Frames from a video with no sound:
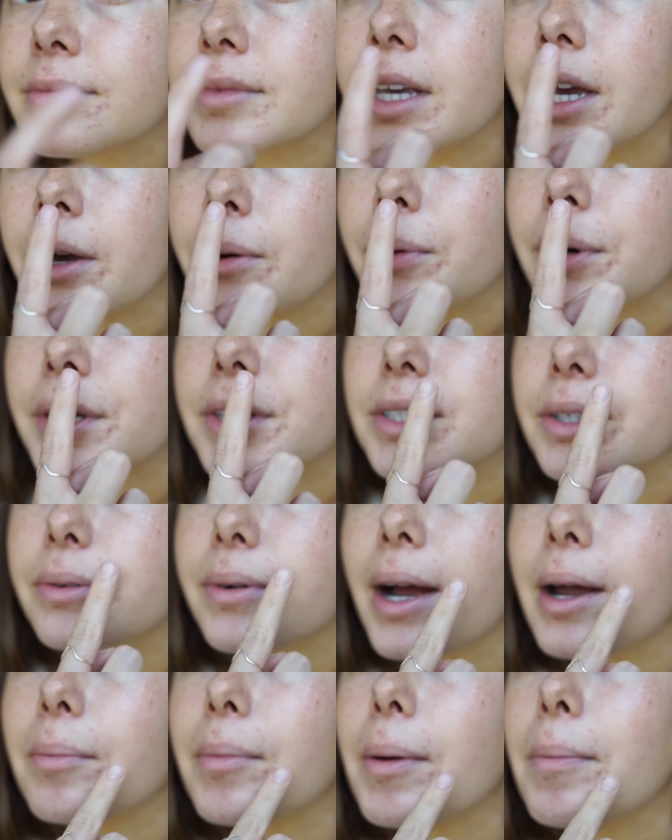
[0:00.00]
it was
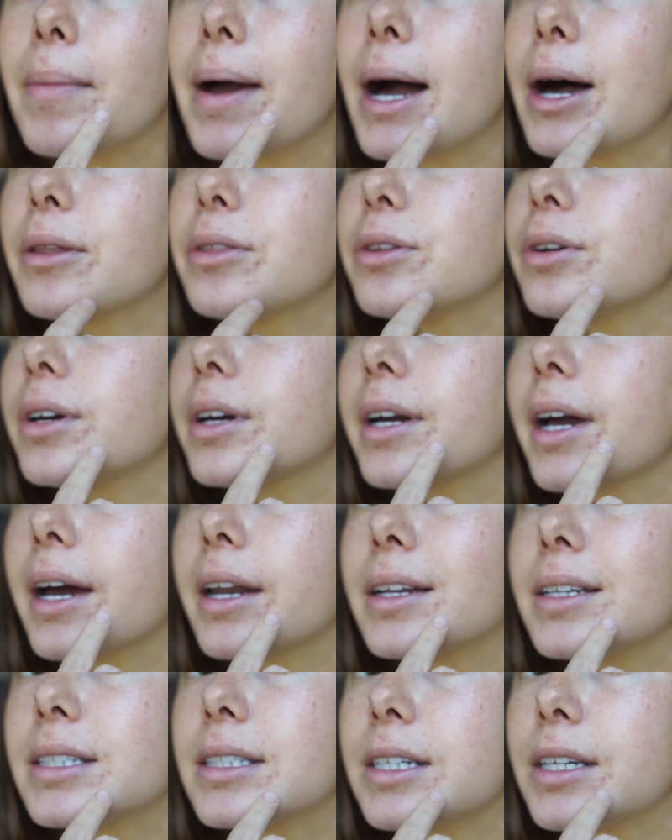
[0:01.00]
around my mouth. You can
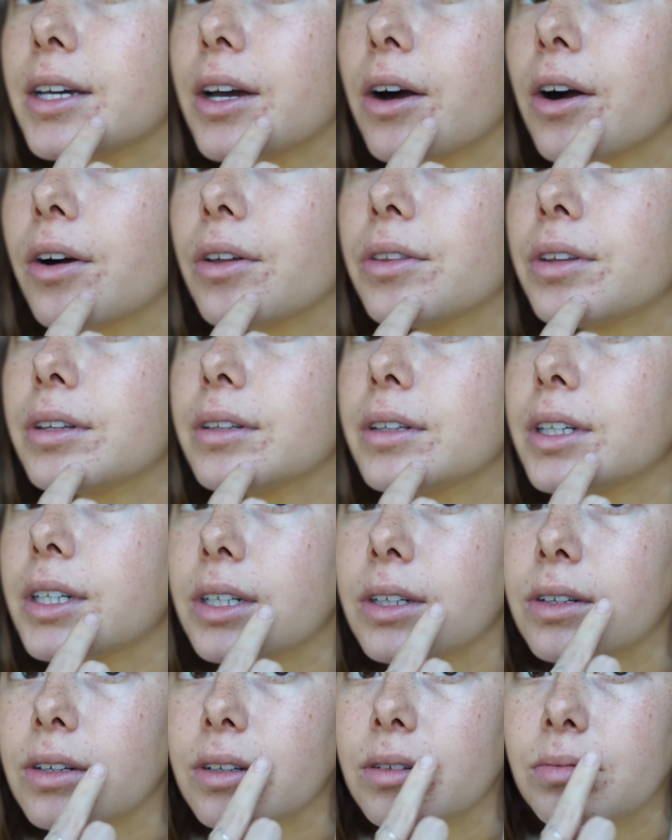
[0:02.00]
kind of see all the
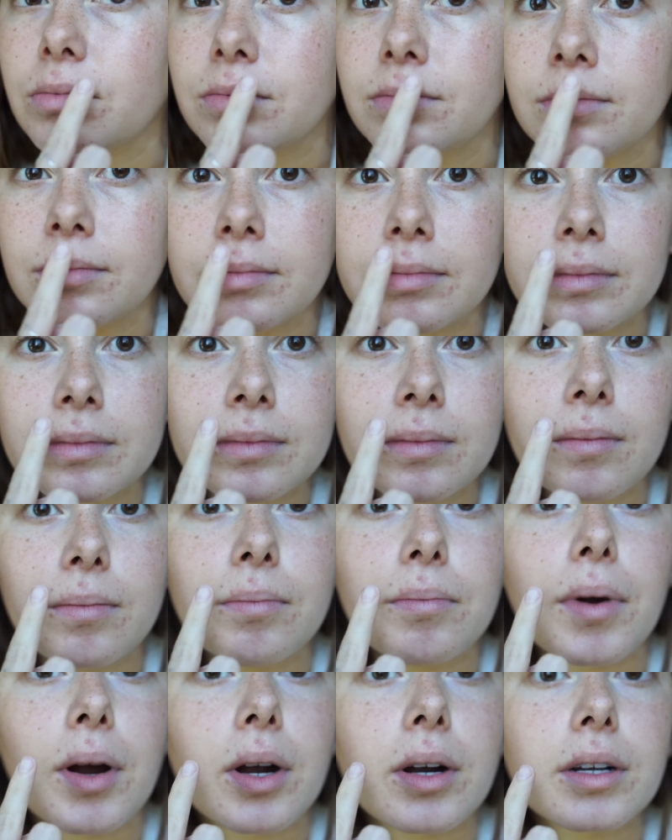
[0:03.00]
little
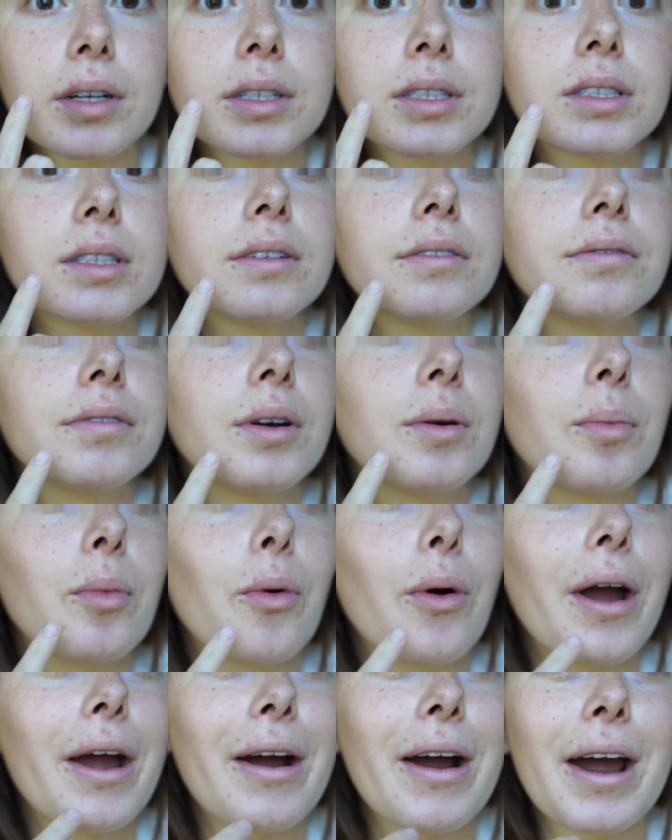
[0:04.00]
marks from
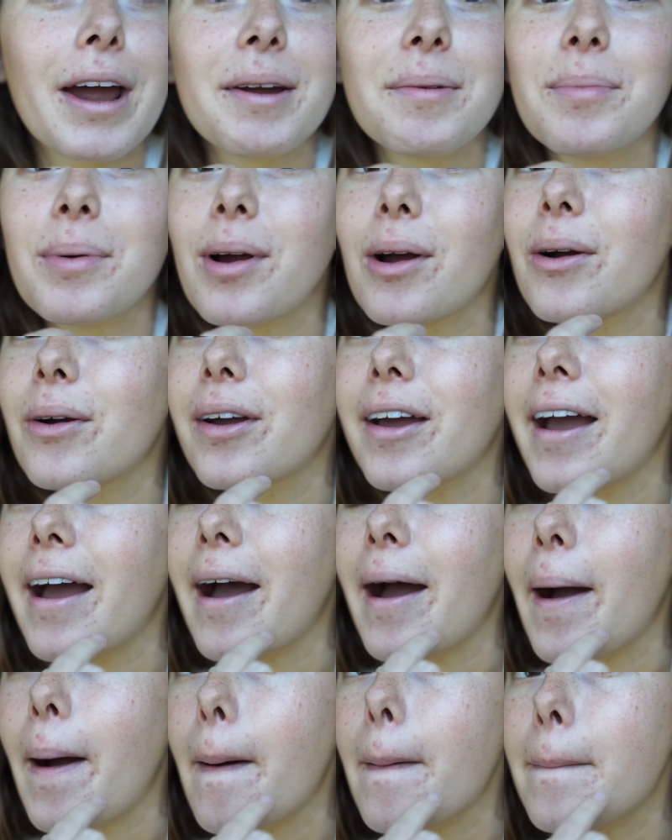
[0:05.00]
where I broke
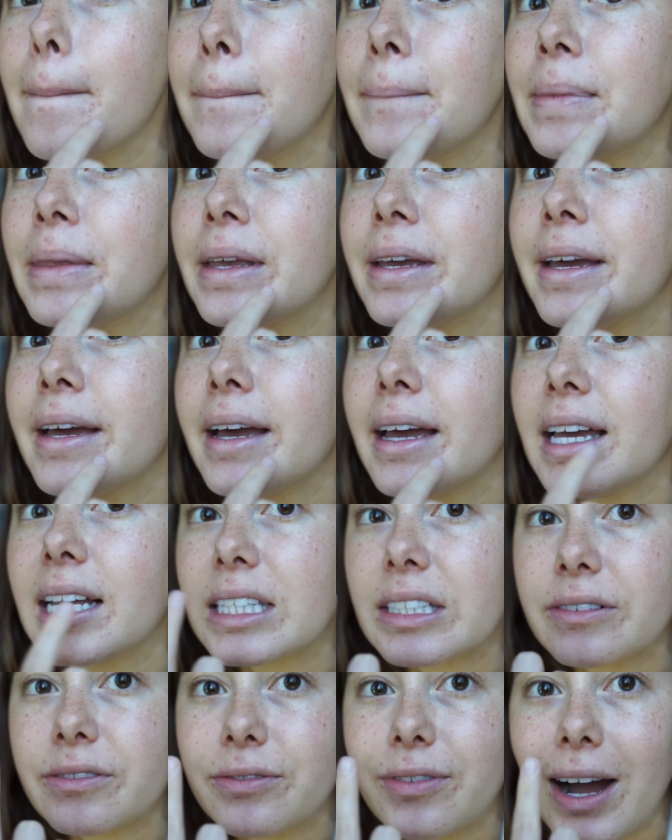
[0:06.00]
out.
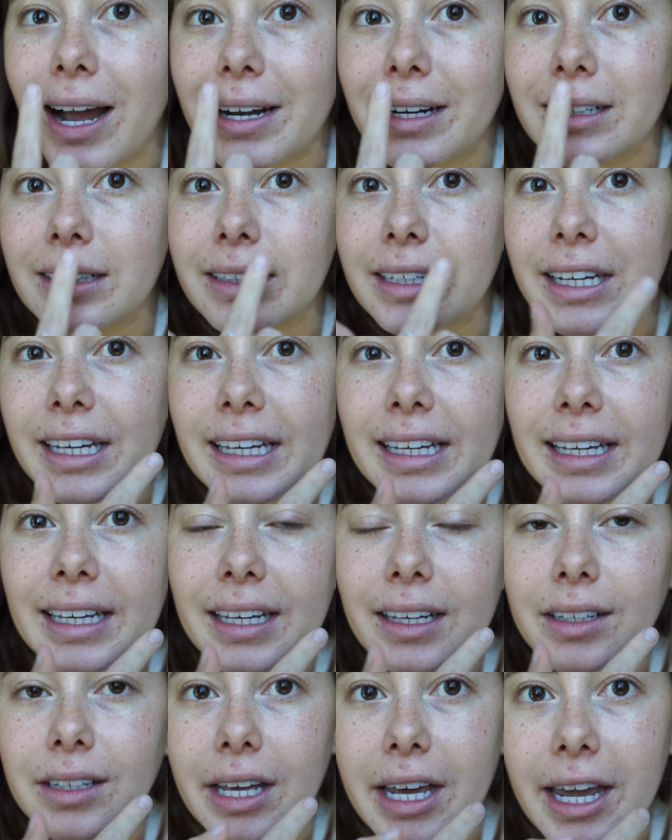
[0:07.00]
It's finally
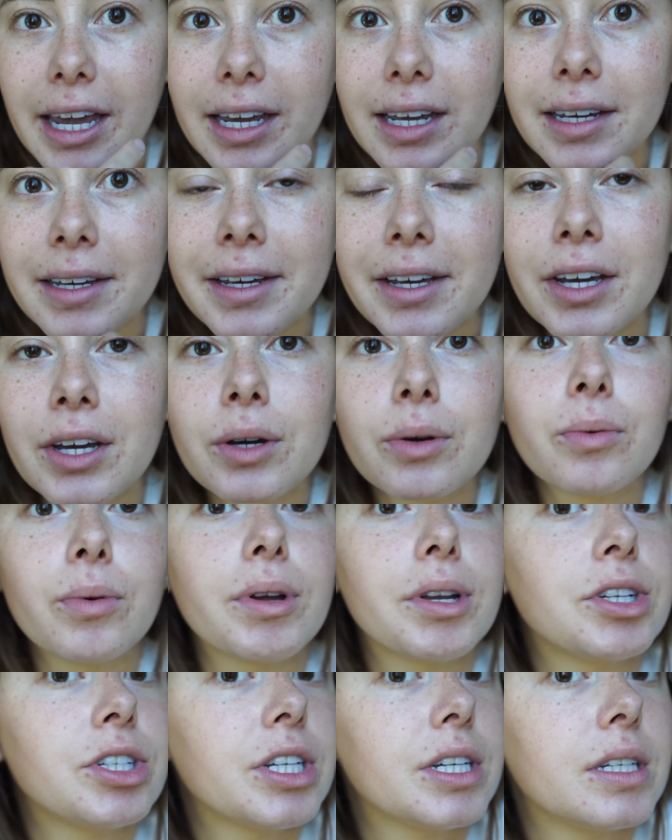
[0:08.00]
healing,
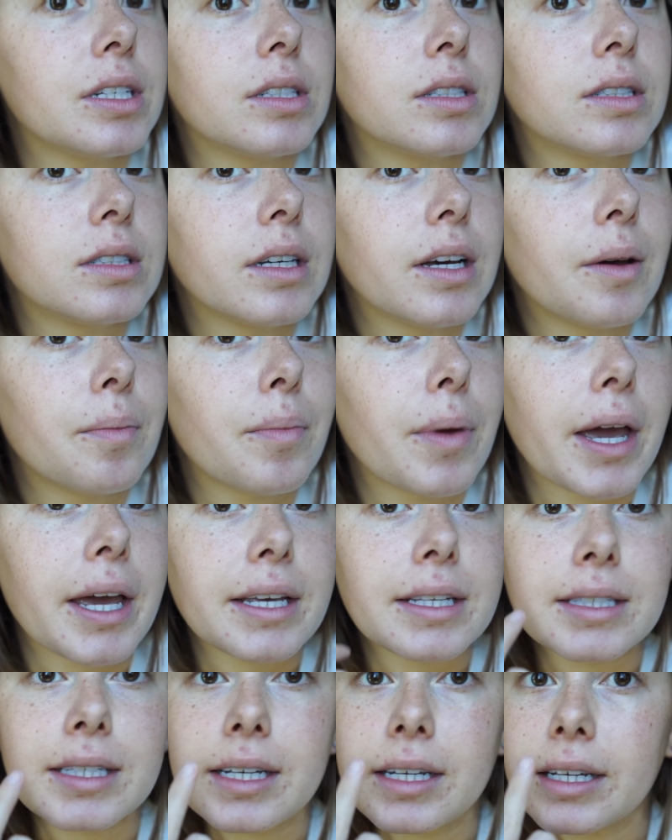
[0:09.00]
which is
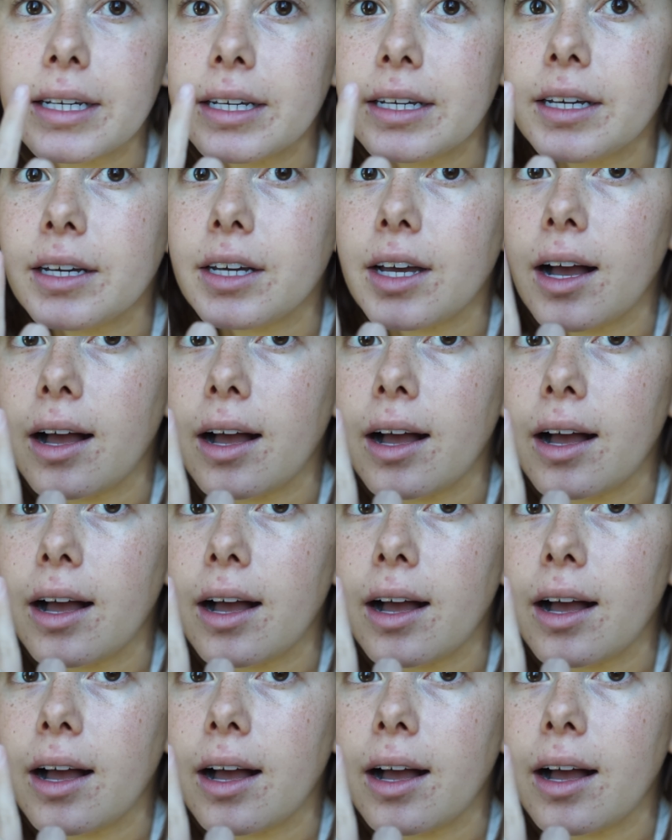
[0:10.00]
amazing.